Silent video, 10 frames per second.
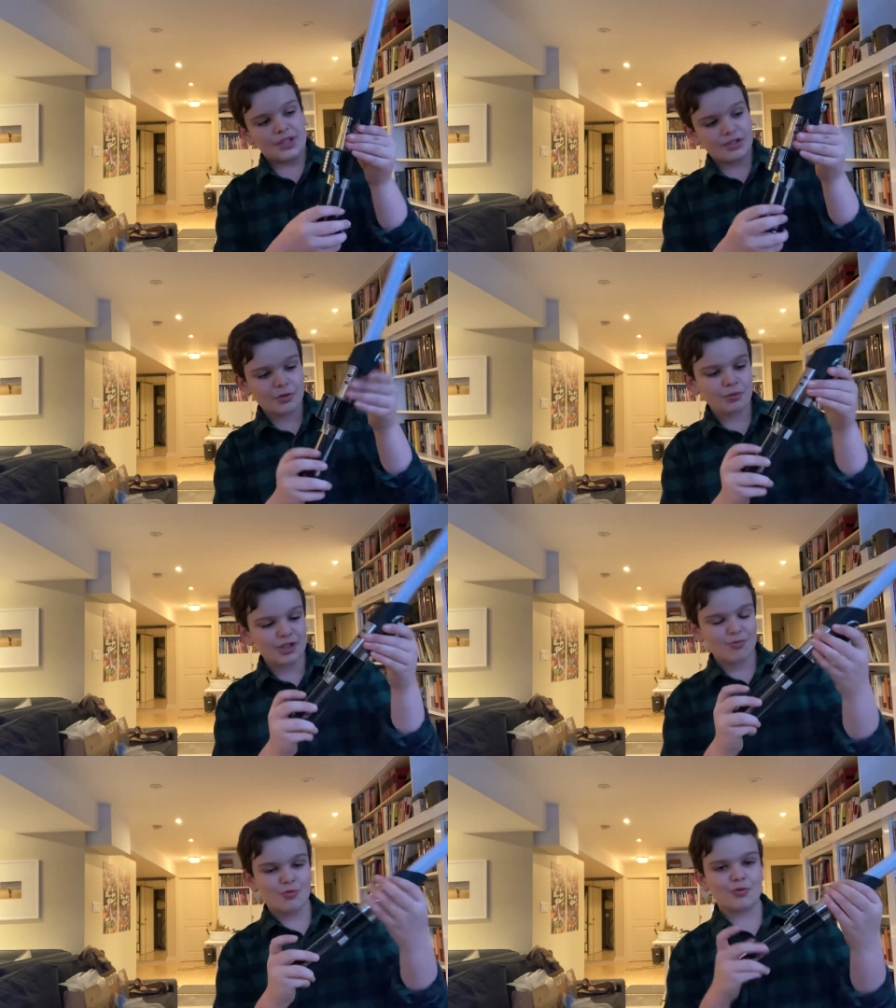This
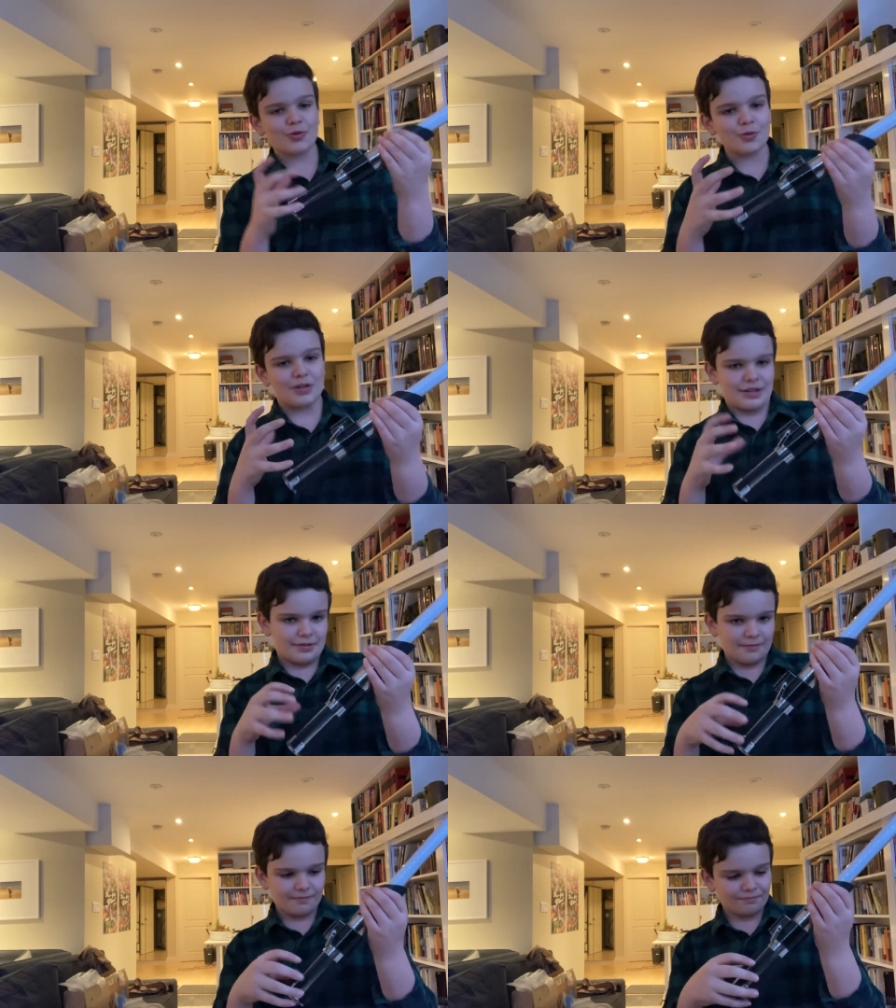really ruined
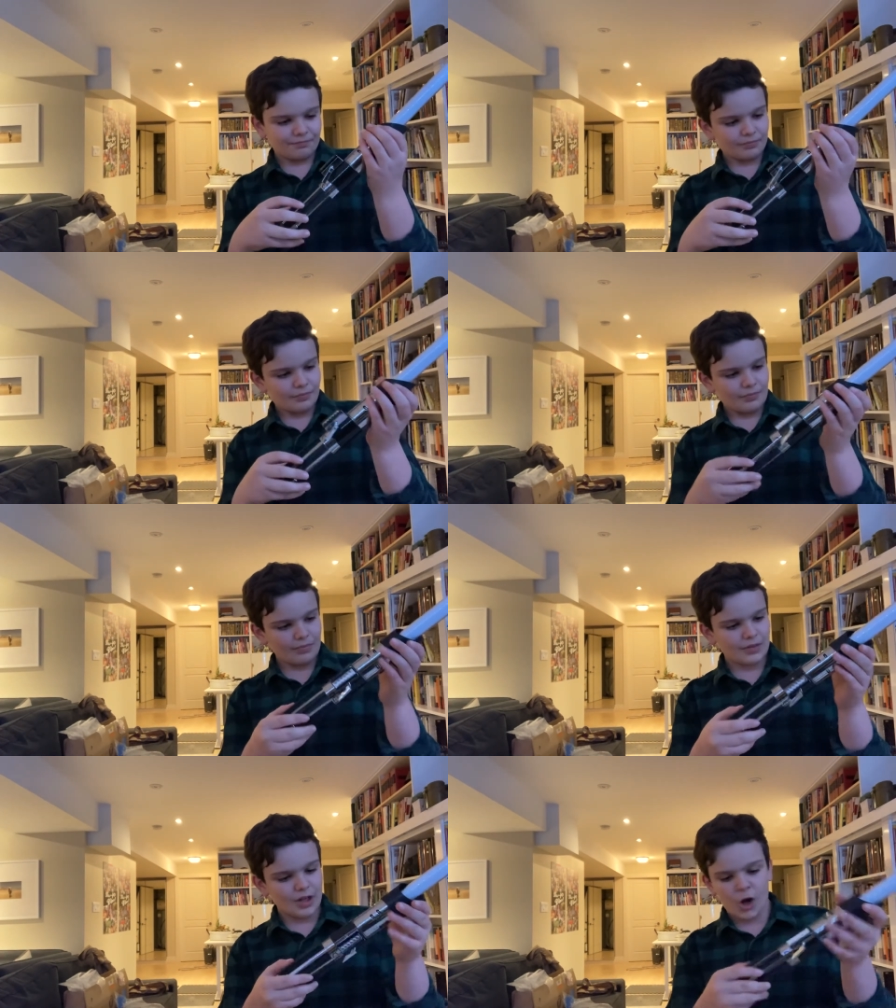
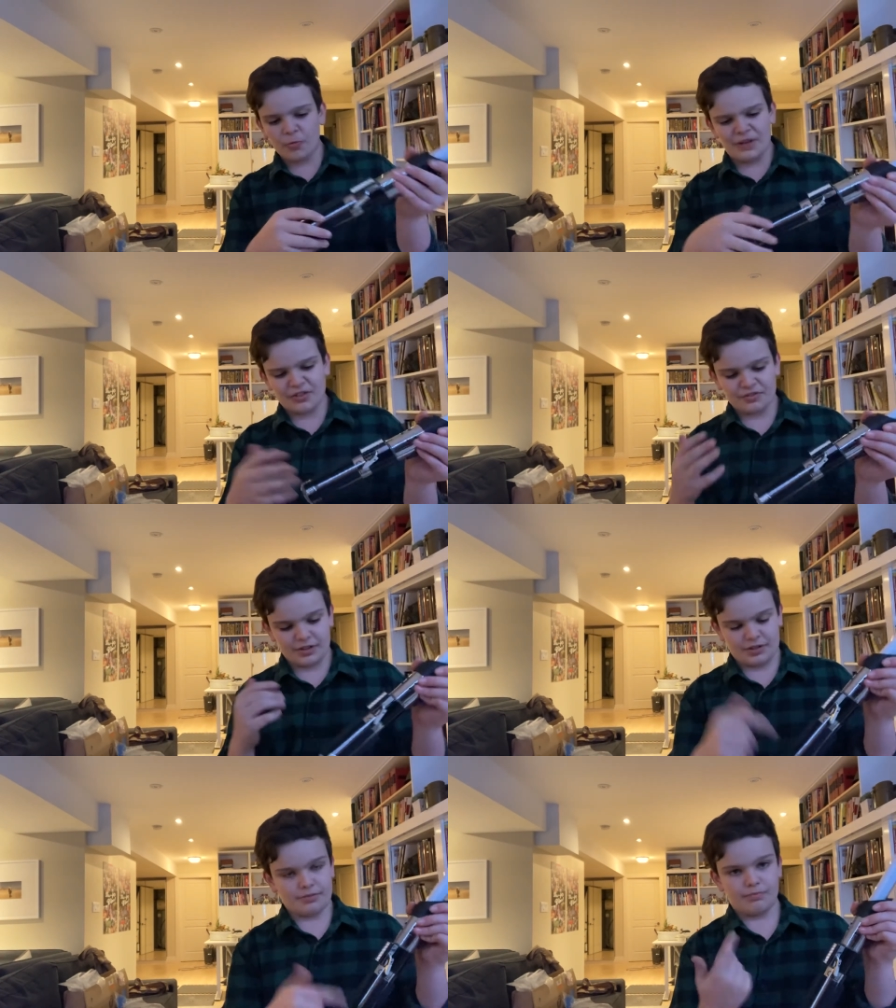
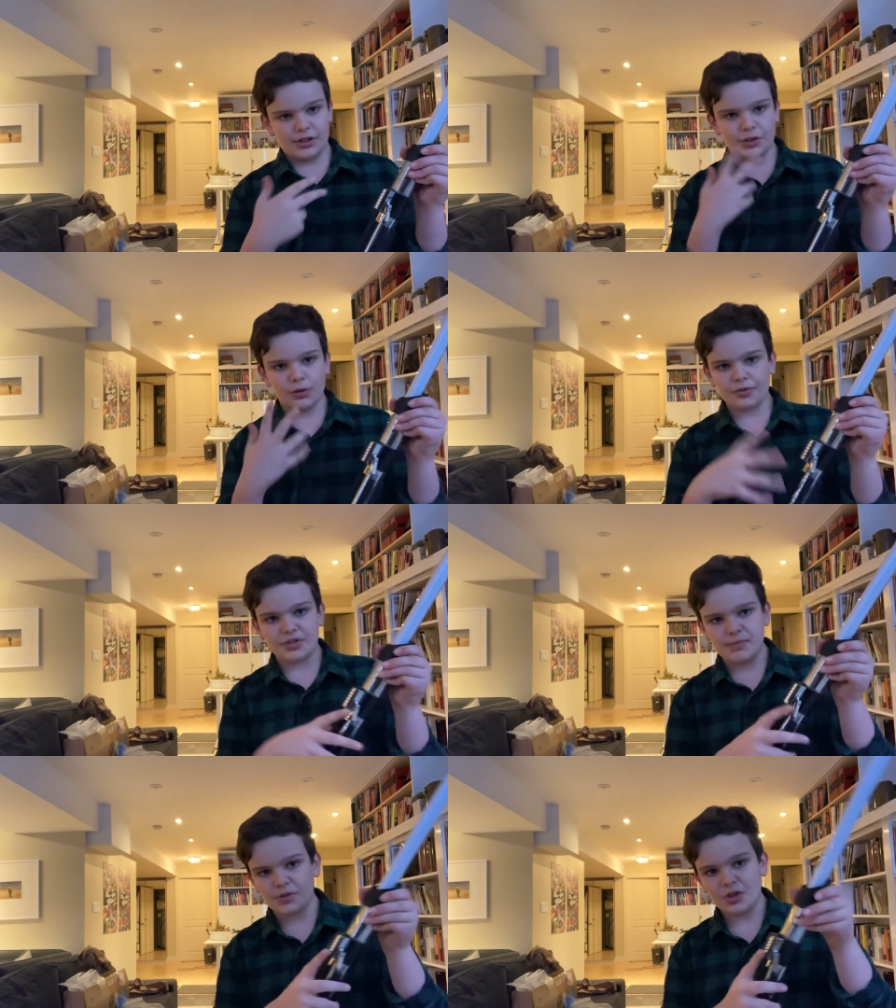my two other
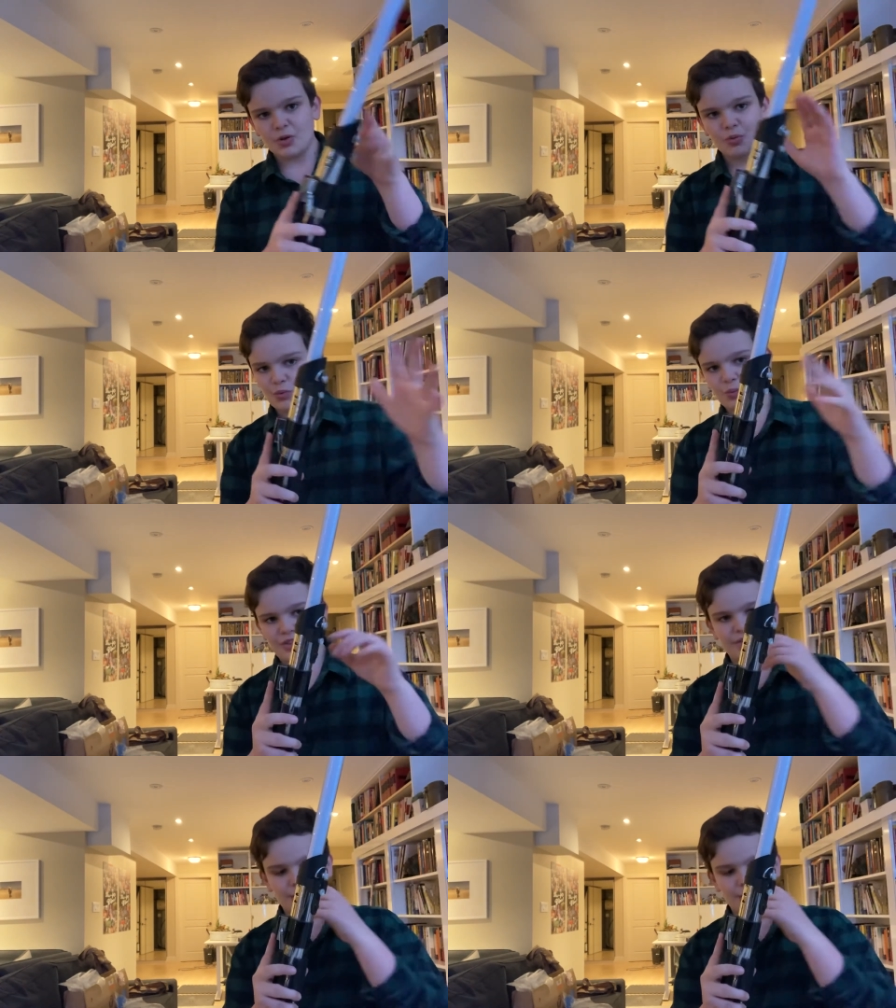sabers ruined this for